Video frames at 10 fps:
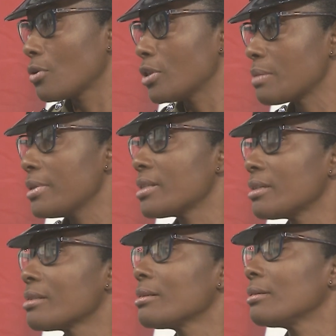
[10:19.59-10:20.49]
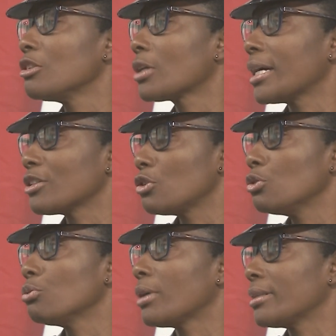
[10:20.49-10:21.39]
cause persons to look at
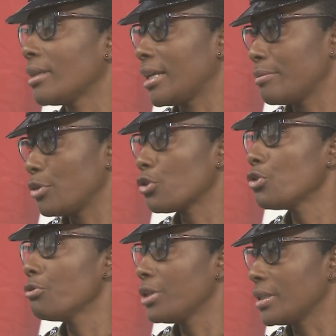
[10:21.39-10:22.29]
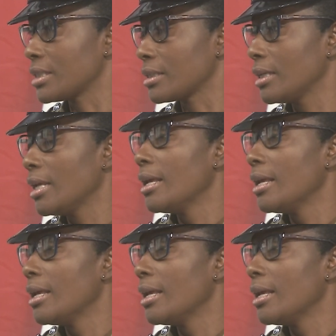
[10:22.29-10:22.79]
you and, right. and be curious. Mm